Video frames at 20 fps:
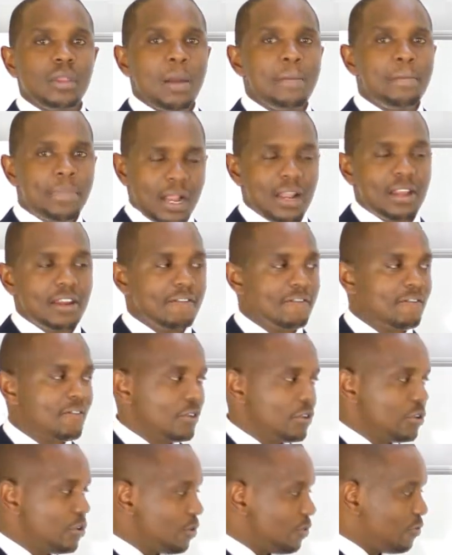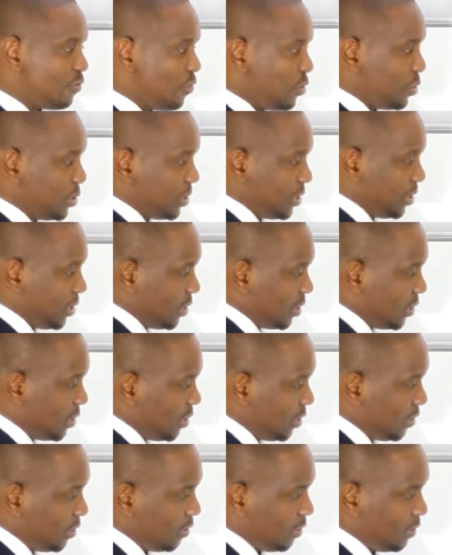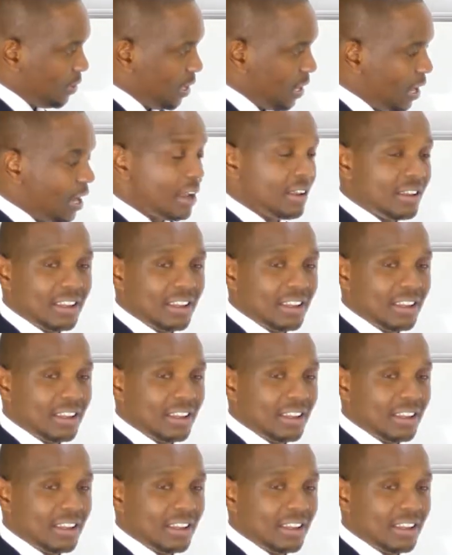planning for your future and